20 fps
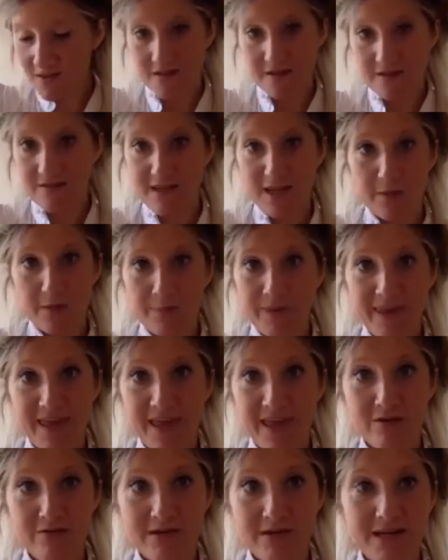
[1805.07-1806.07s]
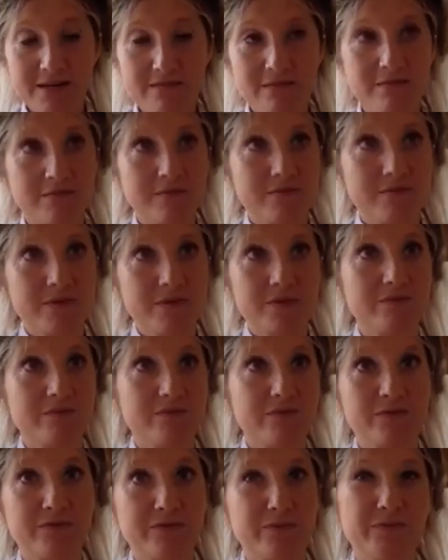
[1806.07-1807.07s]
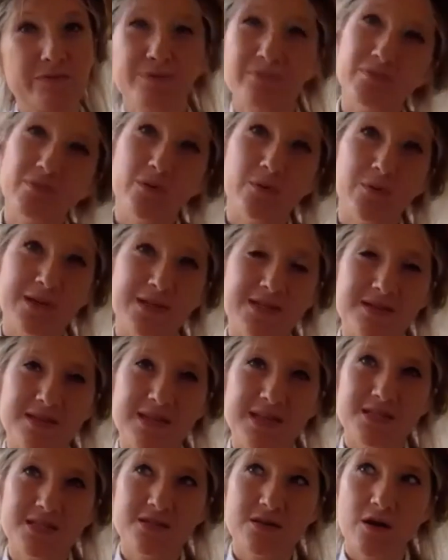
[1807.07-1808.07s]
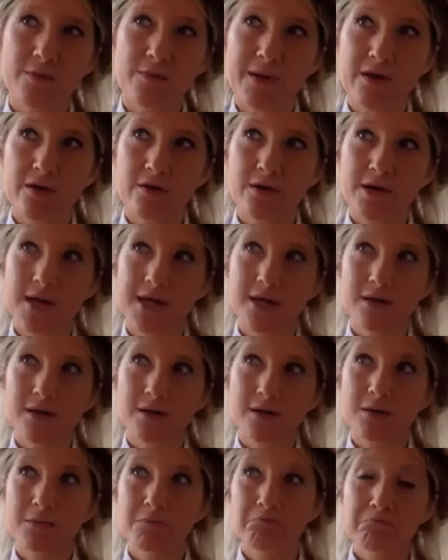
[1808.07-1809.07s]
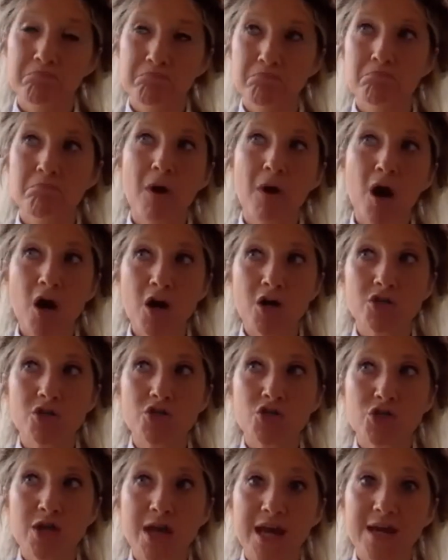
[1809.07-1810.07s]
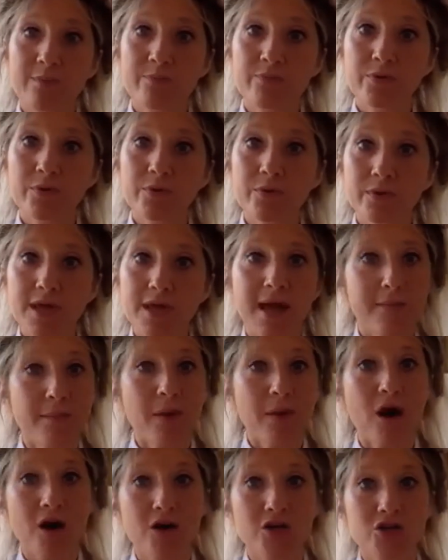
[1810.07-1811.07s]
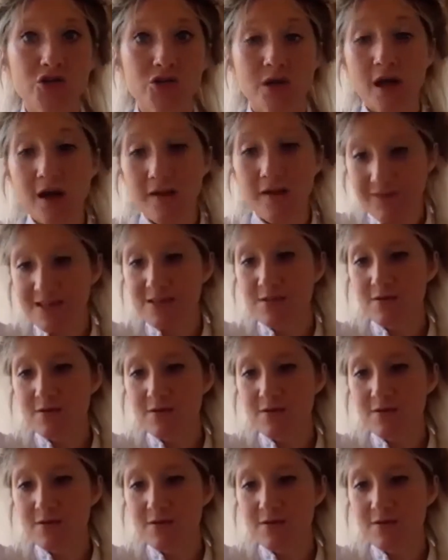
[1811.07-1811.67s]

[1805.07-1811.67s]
appear in, well, when did these start appearing? March, April? Yeah, March. These